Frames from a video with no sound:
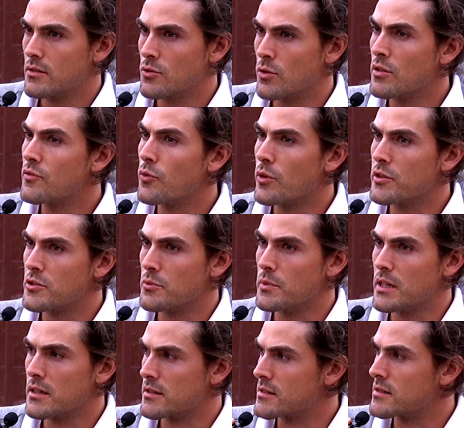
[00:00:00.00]
Don't avoid your
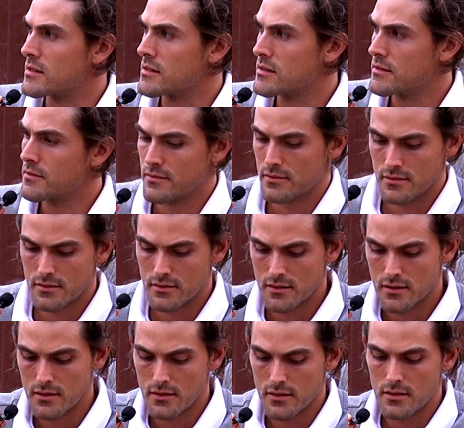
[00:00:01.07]
weaknesses
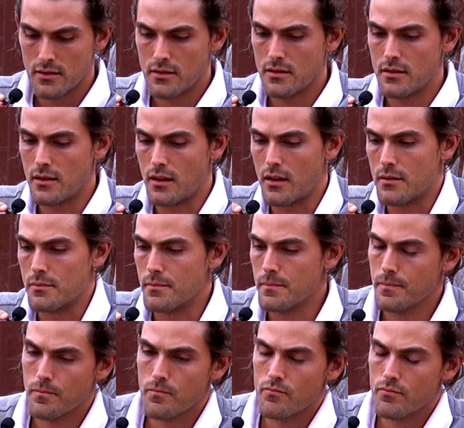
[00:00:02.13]
because
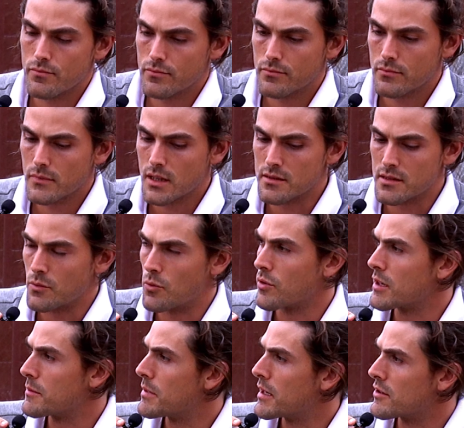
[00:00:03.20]
um, they
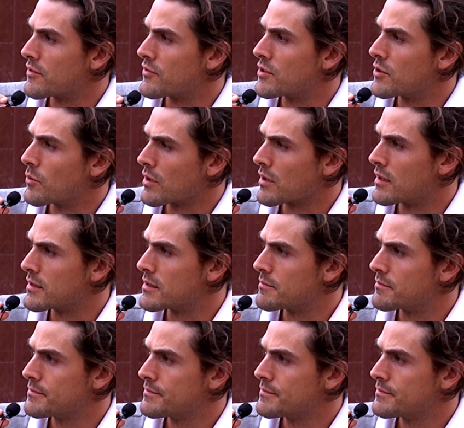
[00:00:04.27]
won't get better if you don't work on them.